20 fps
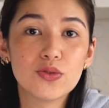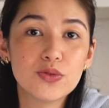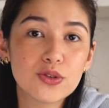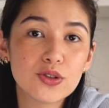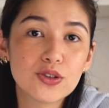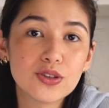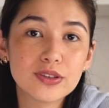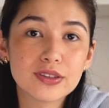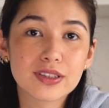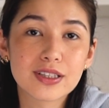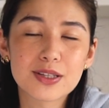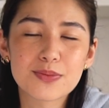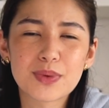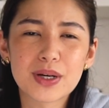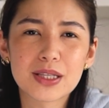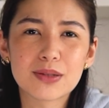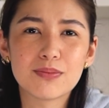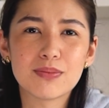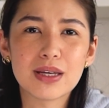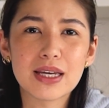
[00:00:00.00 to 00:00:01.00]
Overall, this
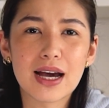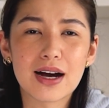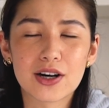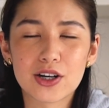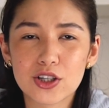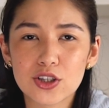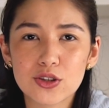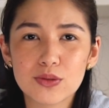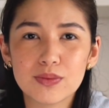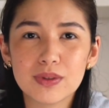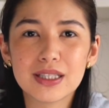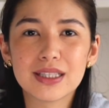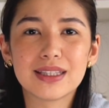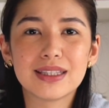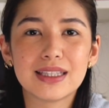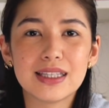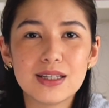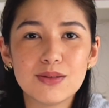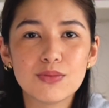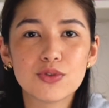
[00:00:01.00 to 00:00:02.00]
might be
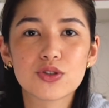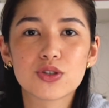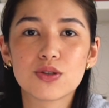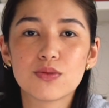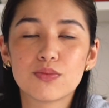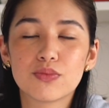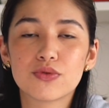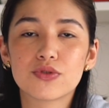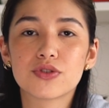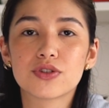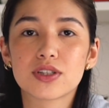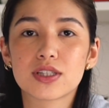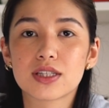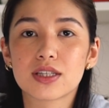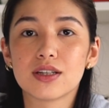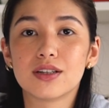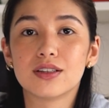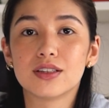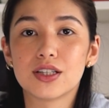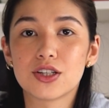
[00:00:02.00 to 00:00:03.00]
arguably the most important
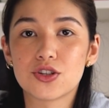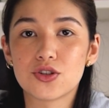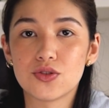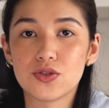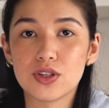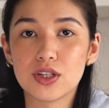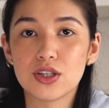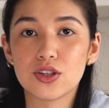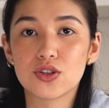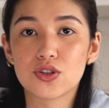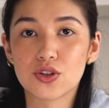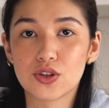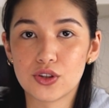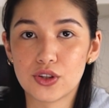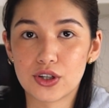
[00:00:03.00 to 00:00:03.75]
skill that you need to